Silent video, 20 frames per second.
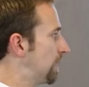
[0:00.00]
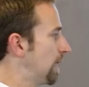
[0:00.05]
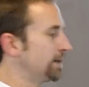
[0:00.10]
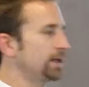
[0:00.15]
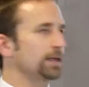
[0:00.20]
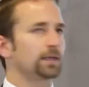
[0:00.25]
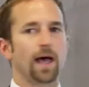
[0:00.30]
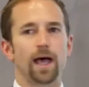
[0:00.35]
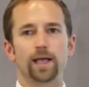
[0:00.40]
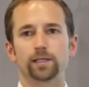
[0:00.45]

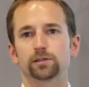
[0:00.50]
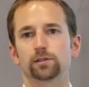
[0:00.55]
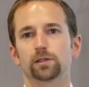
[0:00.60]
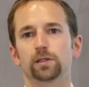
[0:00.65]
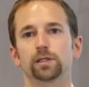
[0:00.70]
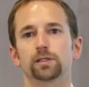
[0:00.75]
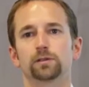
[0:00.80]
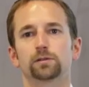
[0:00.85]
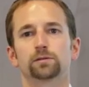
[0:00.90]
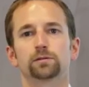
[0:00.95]
And then
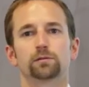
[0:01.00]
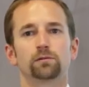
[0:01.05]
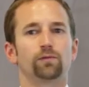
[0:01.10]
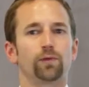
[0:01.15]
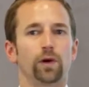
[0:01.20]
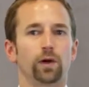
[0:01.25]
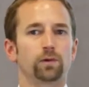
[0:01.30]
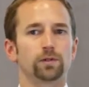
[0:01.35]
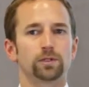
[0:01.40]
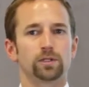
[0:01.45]
lastly is
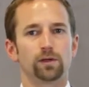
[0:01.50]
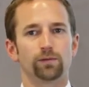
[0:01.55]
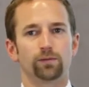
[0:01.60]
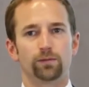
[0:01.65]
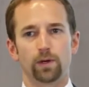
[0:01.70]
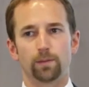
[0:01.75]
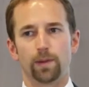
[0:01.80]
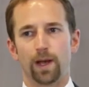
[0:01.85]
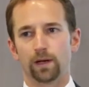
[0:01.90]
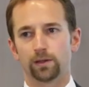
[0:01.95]
frequency of
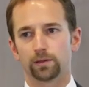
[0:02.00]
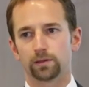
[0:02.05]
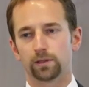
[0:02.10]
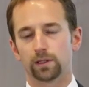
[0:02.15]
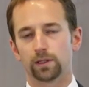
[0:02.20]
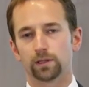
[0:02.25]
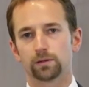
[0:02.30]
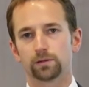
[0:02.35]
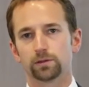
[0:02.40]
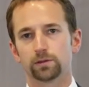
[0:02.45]

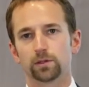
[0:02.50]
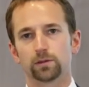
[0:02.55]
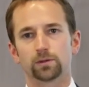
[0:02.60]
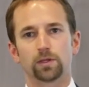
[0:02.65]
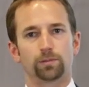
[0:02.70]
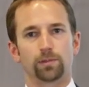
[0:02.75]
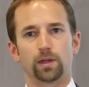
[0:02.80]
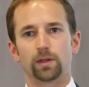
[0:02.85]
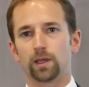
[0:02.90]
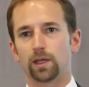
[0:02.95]
rebalancing. So
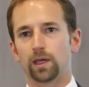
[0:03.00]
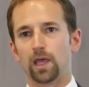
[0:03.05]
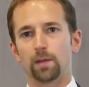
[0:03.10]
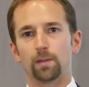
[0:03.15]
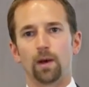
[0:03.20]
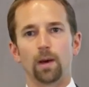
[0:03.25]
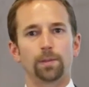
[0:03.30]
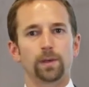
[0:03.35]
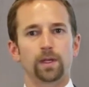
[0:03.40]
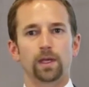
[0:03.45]
something that
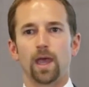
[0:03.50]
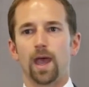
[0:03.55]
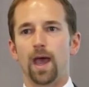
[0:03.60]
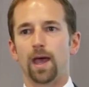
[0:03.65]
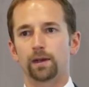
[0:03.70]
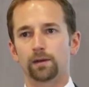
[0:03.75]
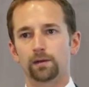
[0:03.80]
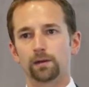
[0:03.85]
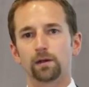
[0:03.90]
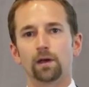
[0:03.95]
came up
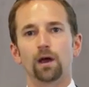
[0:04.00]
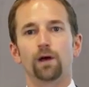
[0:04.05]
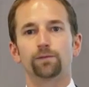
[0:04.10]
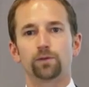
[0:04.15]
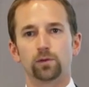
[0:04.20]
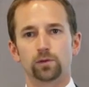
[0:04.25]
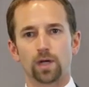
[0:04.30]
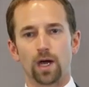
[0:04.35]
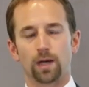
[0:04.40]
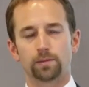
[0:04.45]
again a
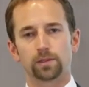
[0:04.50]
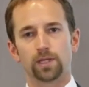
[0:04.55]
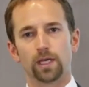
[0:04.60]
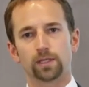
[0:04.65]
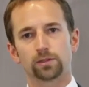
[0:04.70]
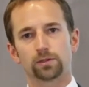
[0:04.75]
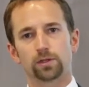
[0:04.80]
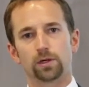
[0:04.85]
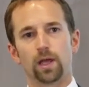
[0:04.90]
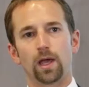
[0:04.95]
few times
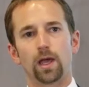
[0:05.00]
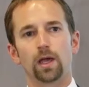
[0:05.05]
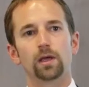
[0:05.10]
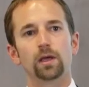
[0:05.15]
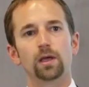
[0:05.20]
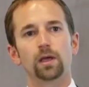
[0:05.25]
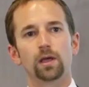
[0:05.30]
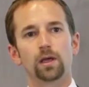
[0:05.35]
yesterday